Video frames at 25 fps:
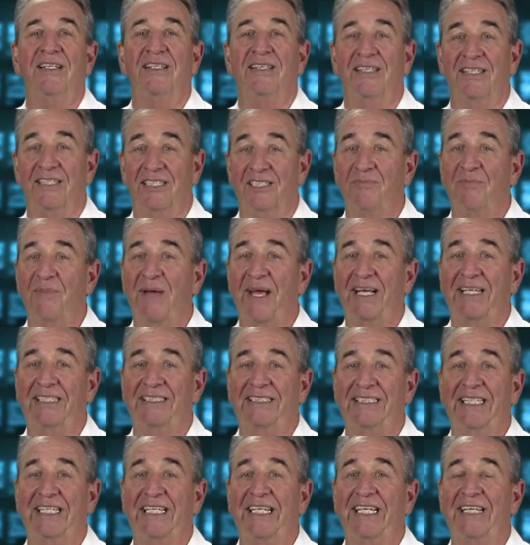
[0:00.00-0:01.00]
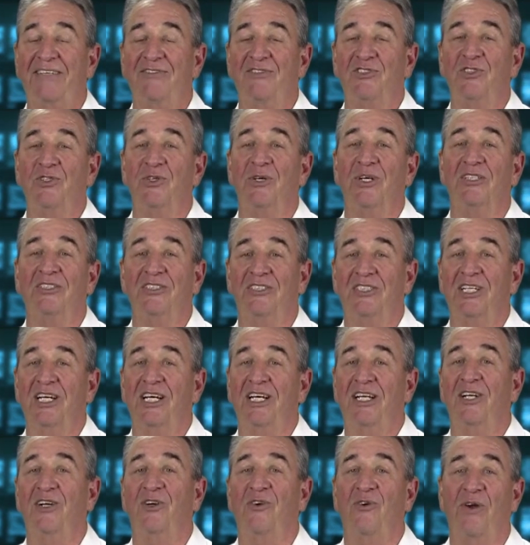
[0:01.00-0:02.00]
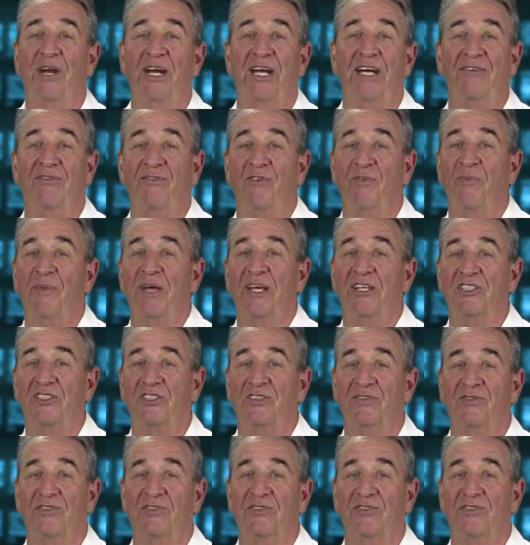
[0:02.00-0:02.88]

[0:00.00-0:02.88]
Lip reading: This magazine gives you a ton of great information